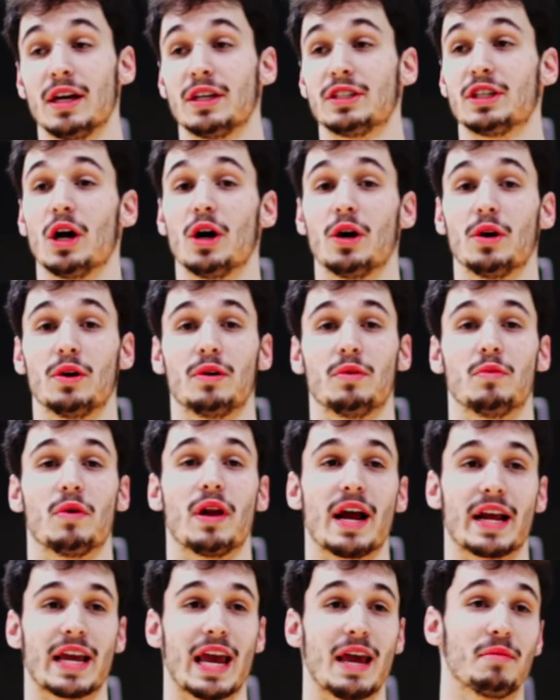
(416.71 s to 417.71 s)
So
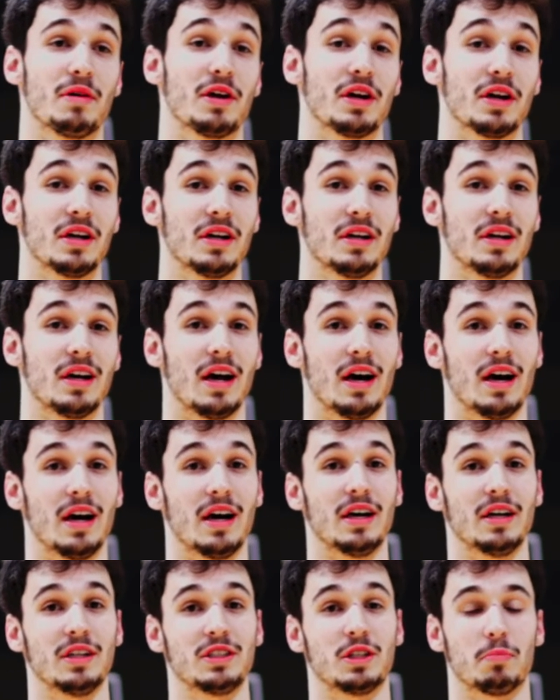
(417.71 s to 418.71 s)
when I came here
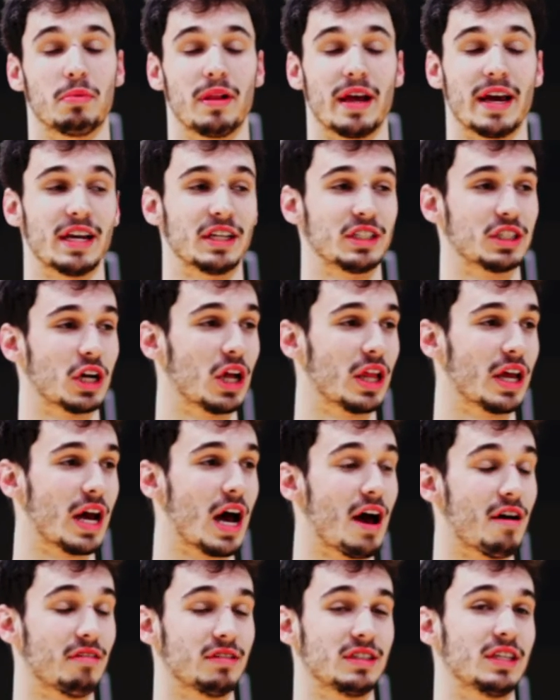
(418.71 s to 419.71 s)
to play at Charlotte,
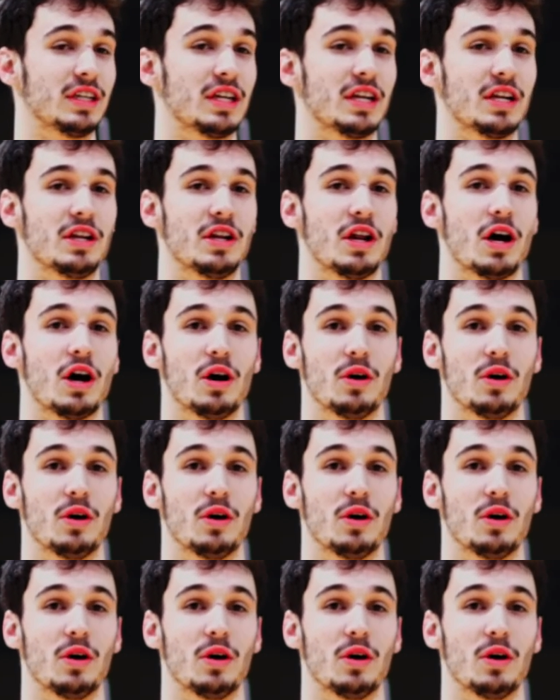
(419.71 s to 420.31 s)
I obviously didn't